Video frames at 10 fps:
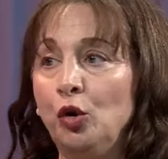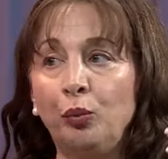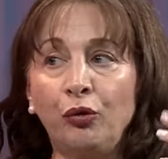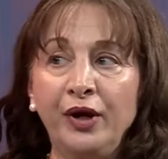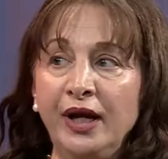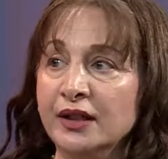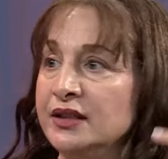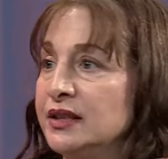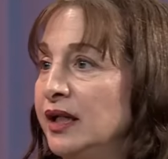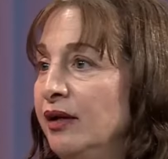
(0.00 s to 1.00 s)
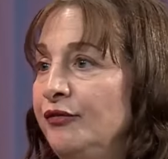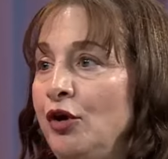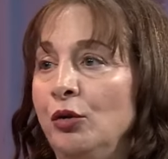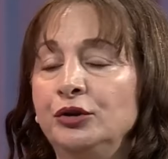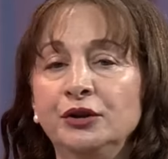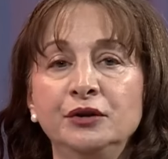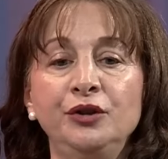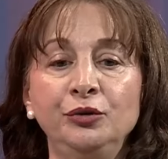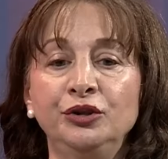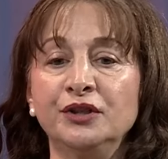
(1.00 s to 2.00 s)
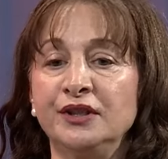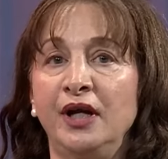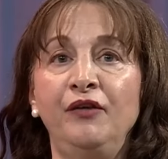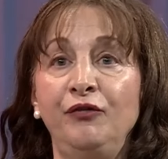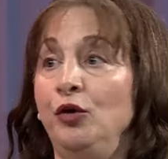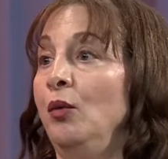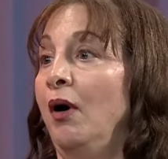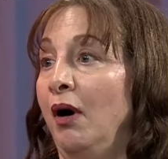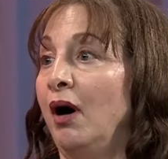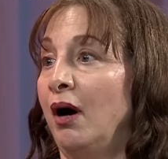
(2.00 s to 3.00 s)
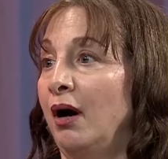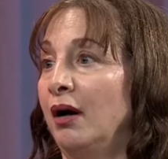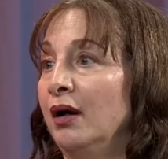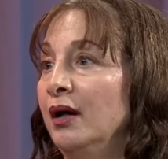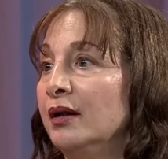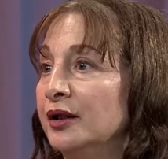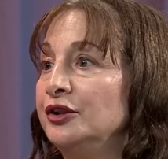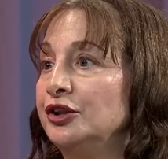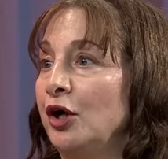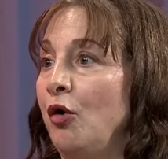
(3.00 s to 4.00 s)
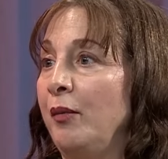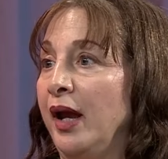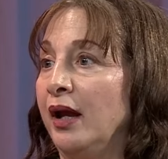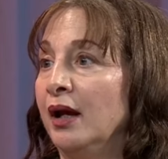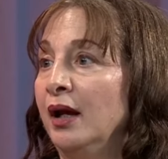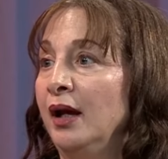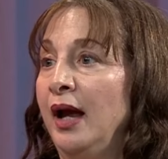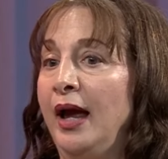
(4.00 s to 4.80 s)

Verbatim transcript: know, preconceived notions, you just said, if you are, then show me. Yes.